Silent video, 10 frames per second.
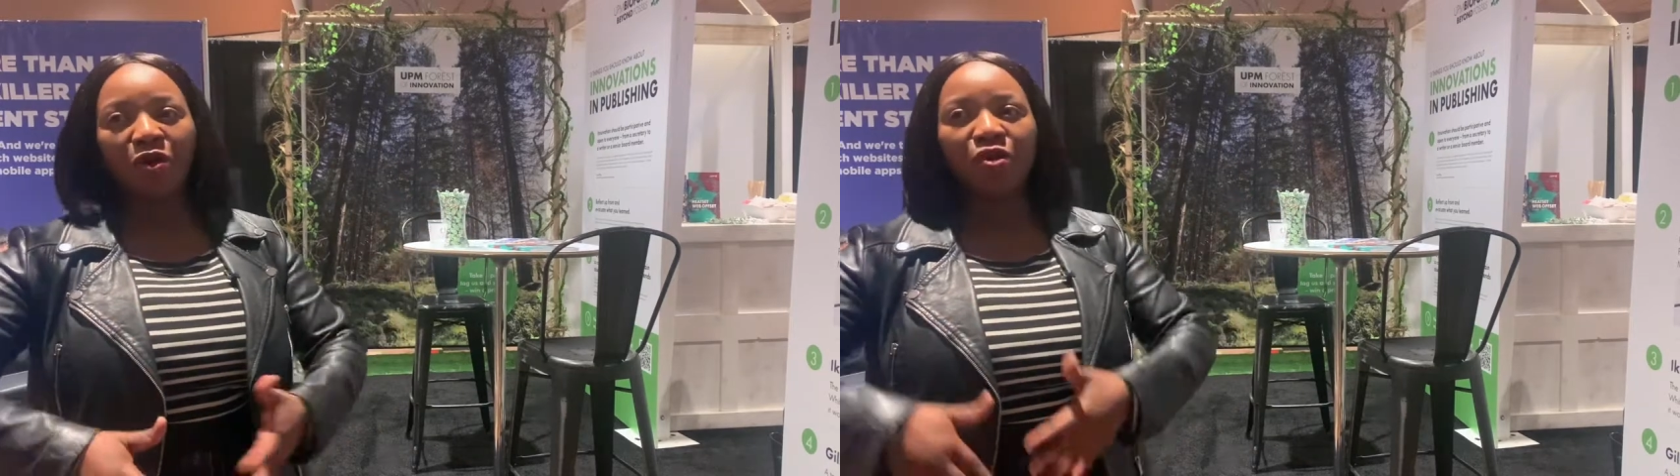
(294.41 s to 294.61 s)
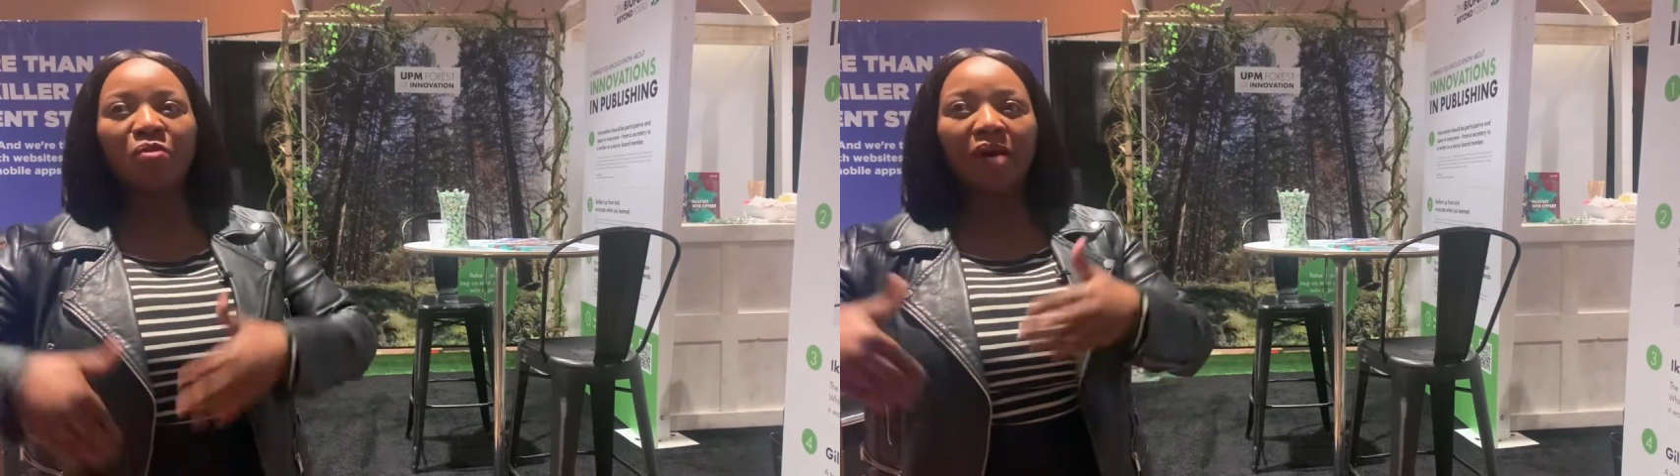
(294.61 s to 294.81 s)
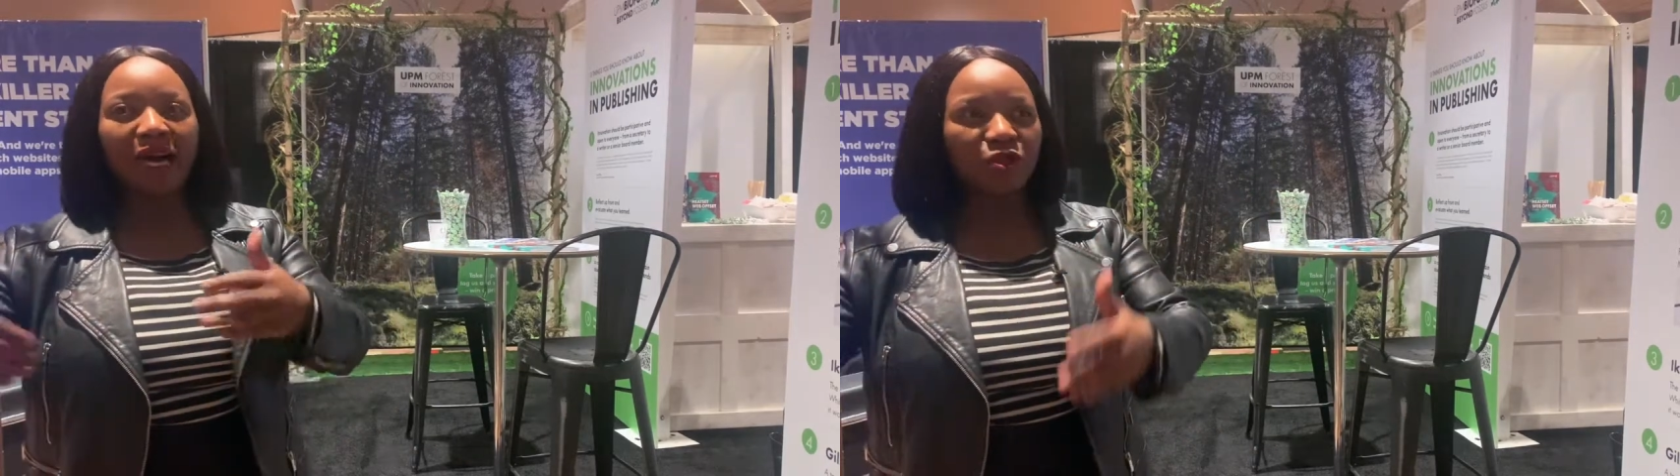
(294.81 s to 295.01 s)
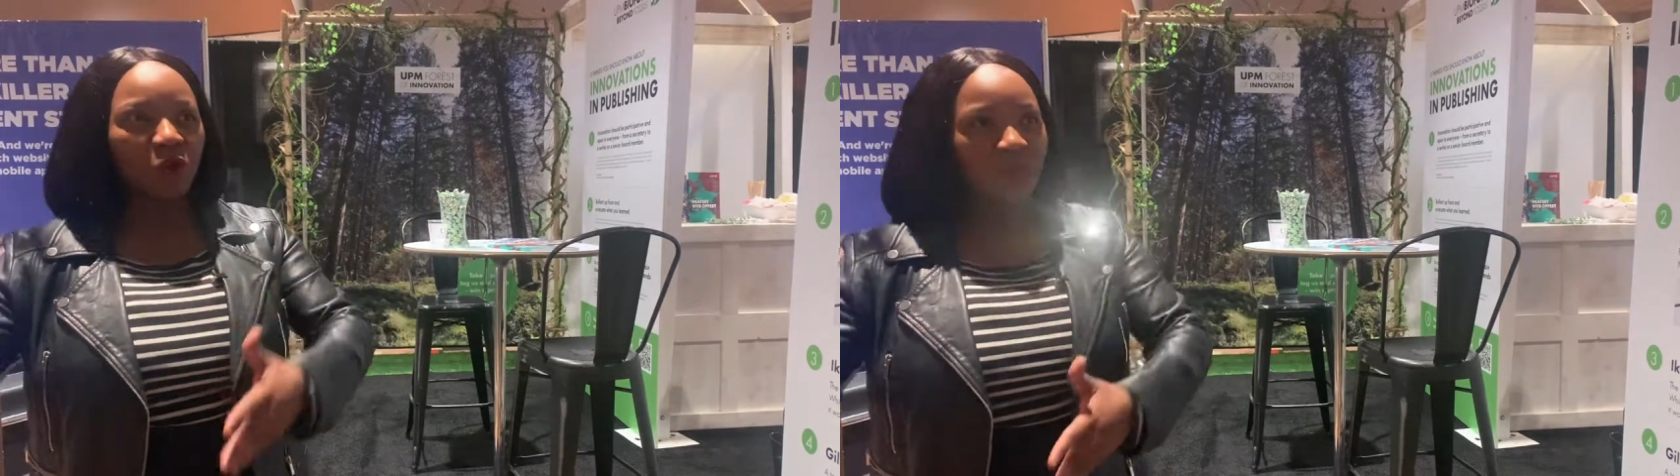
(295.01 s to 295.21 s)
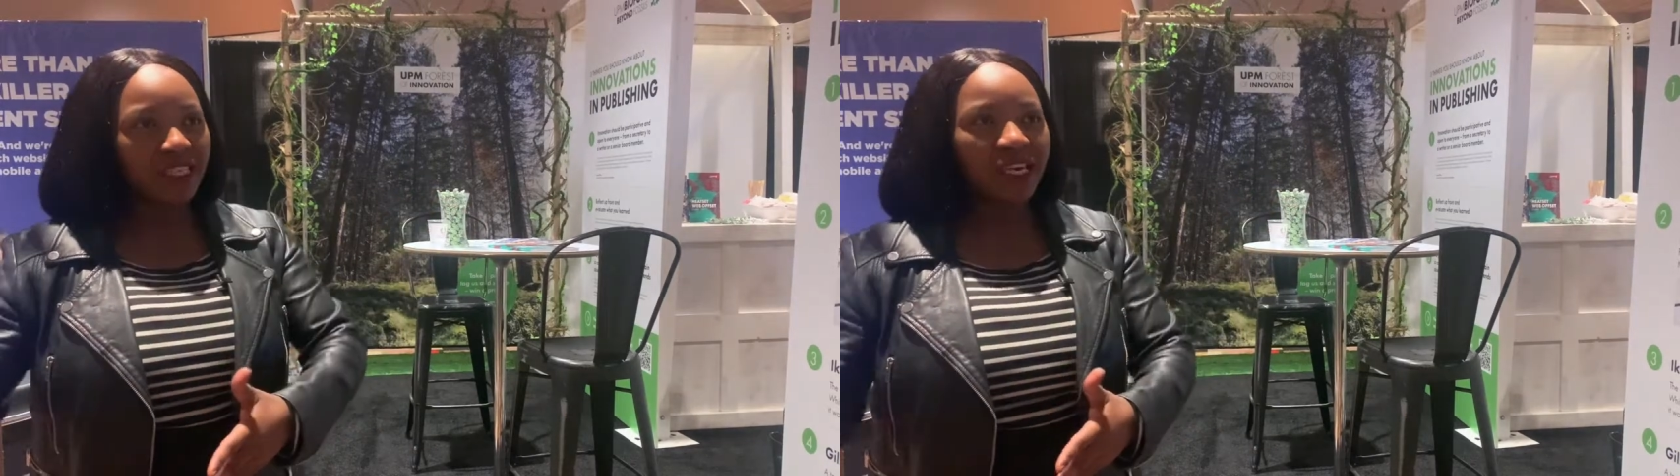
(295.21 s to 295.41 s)
you know, my
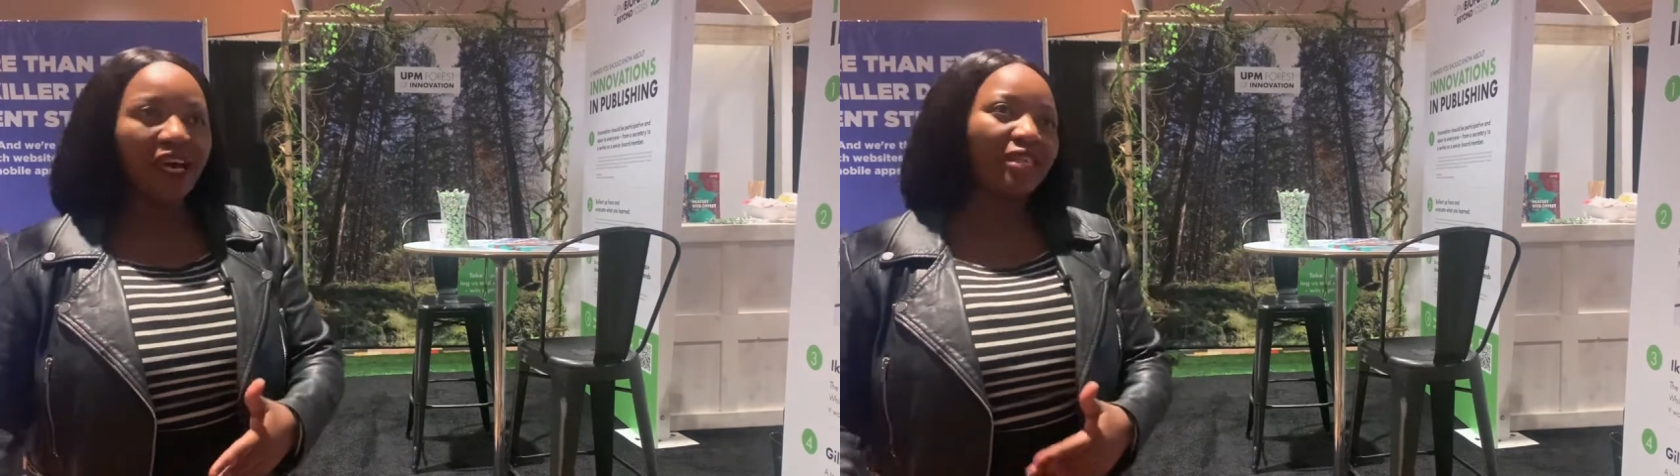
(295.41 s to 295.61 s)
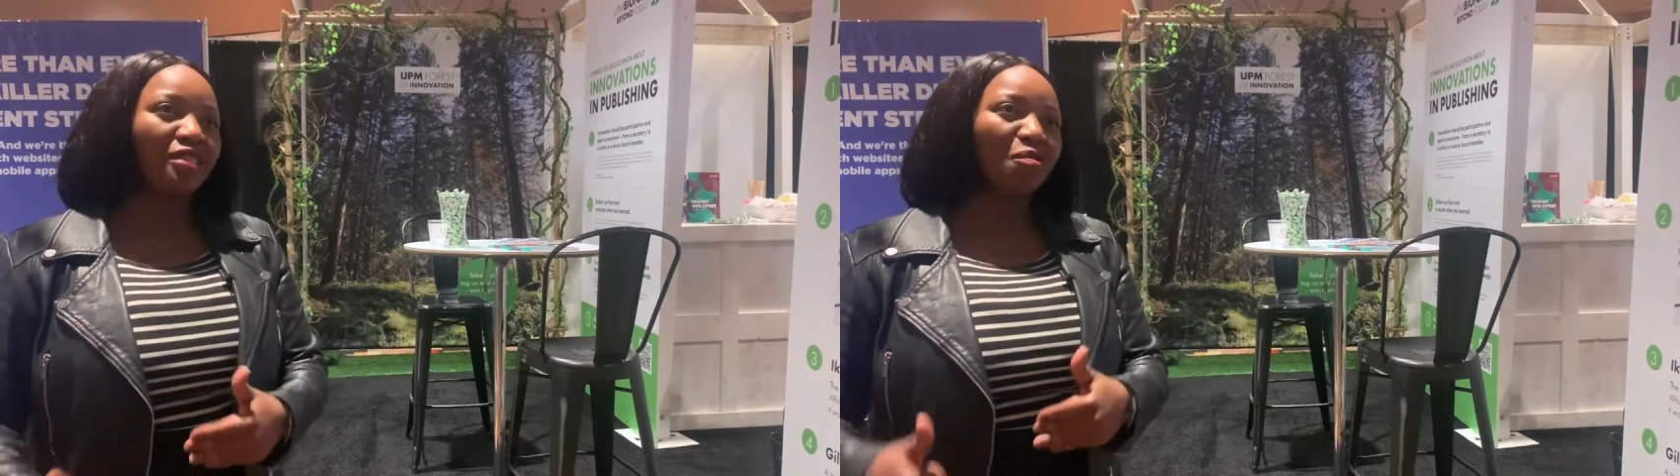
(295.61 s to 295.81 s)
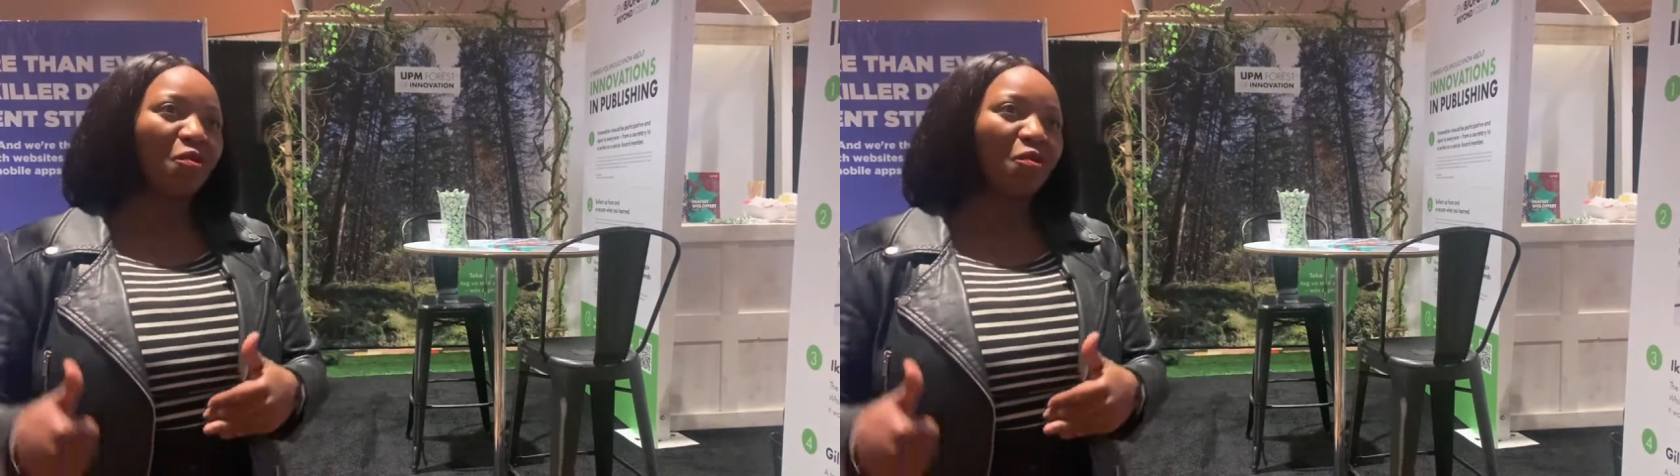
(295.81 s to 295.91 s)
daughter at some